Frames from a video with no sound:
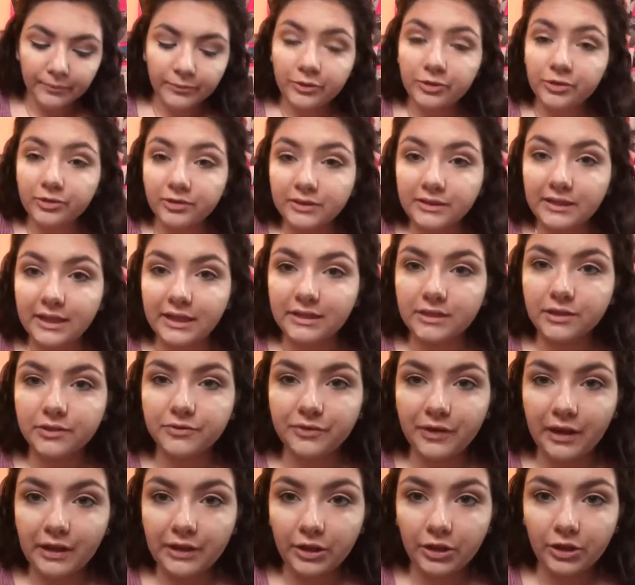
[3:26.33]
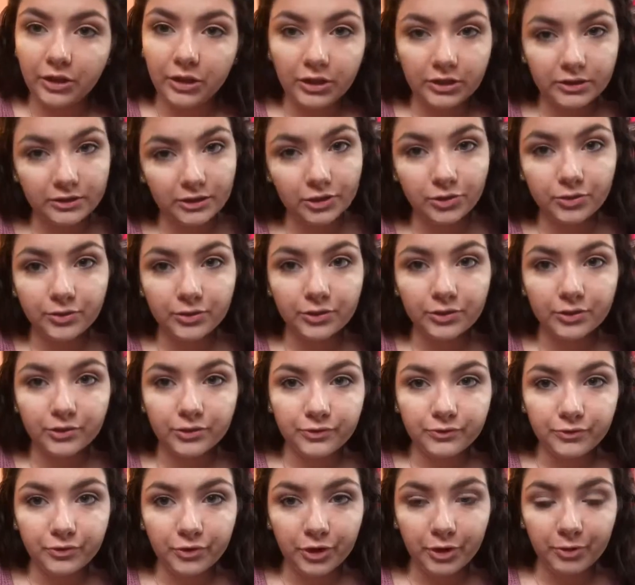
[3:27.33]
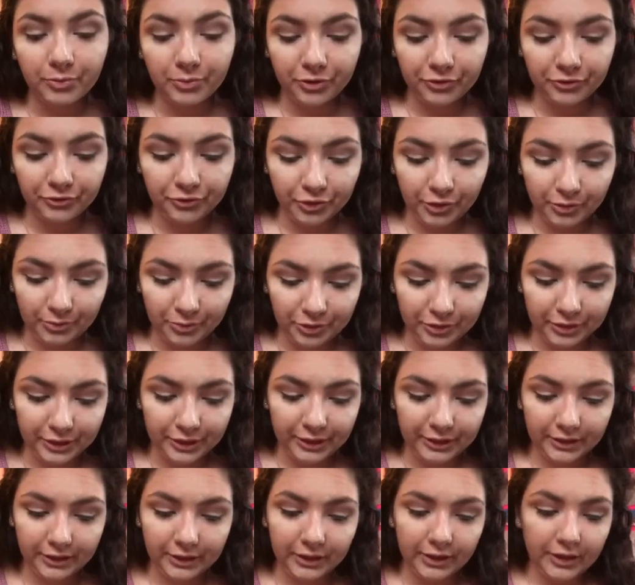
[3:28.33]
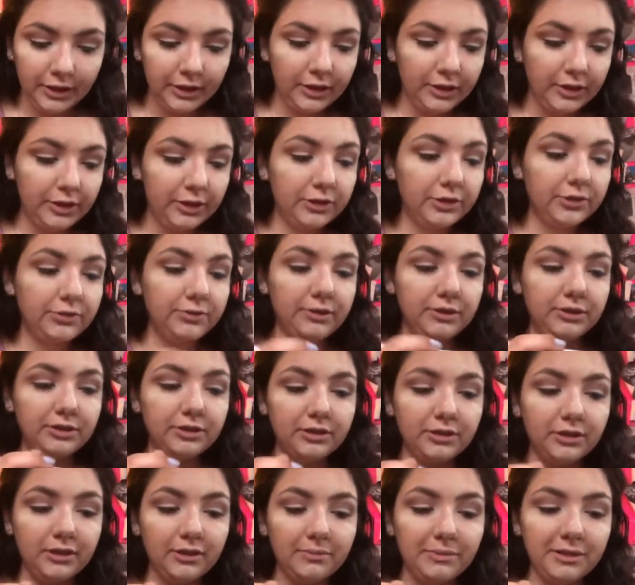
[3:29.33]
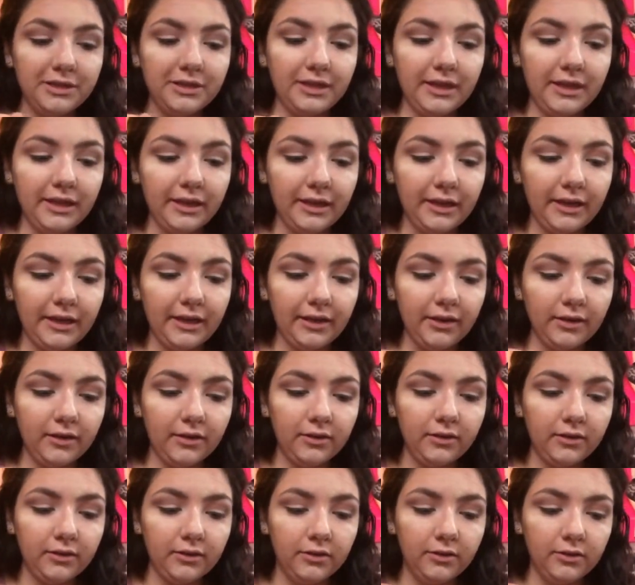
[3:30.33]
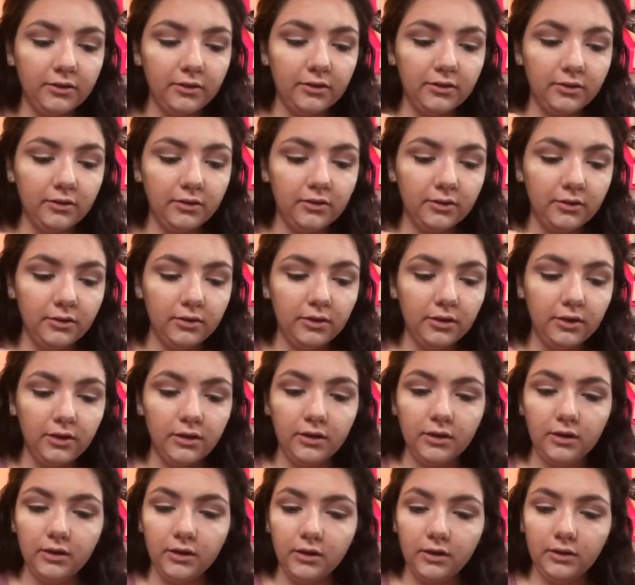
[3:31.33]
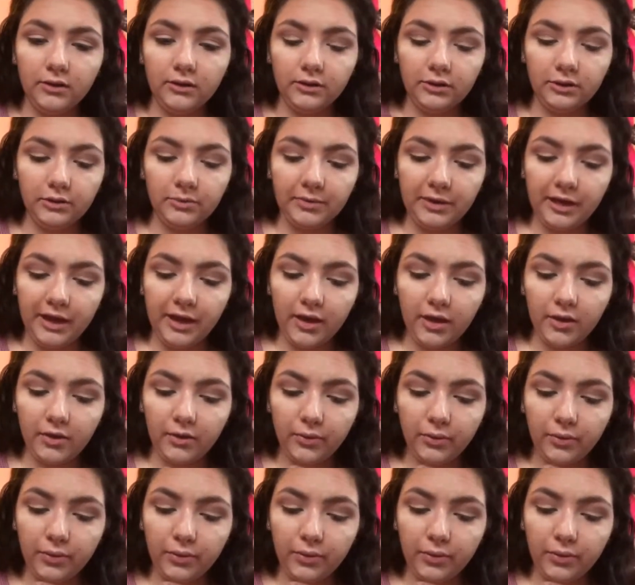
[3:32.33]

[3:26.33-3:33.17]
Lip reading: to intensify the look, since we're going for a more formal look. So we're just going to be taking a little bit